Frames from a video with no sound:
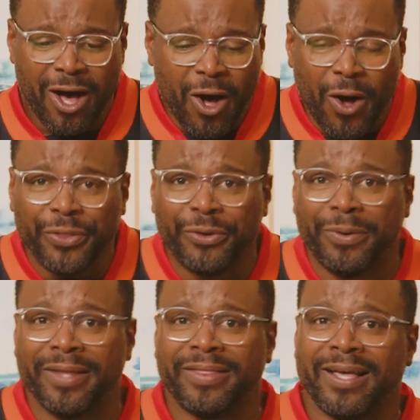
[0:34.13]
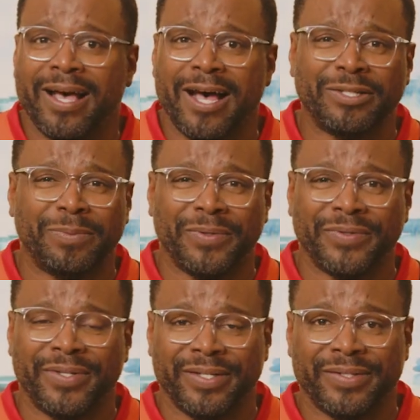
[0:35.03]
all throughout the
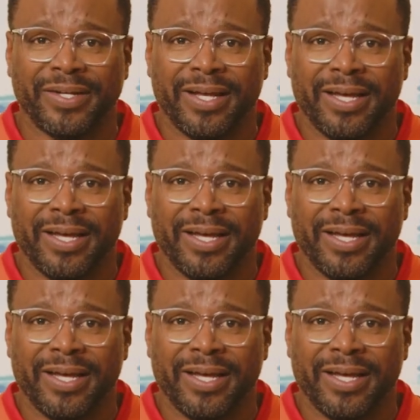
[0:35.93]
Gospels, this